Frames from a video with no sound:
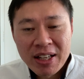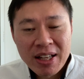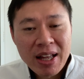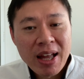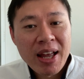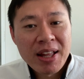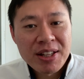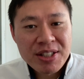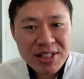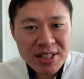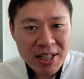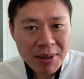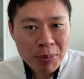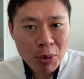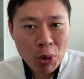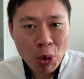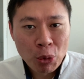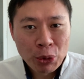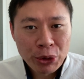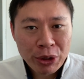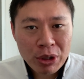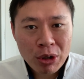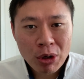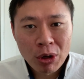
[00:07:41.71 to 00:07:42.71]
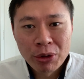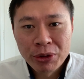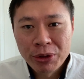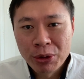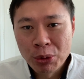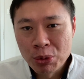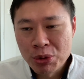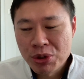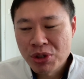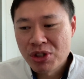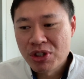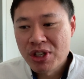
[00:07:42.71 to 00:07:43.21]
And some older
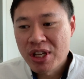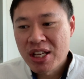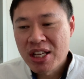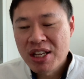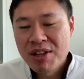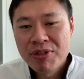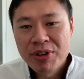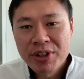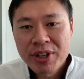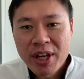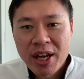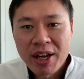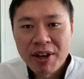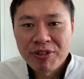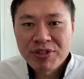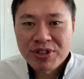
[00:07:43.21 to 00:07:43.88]
condos, they even have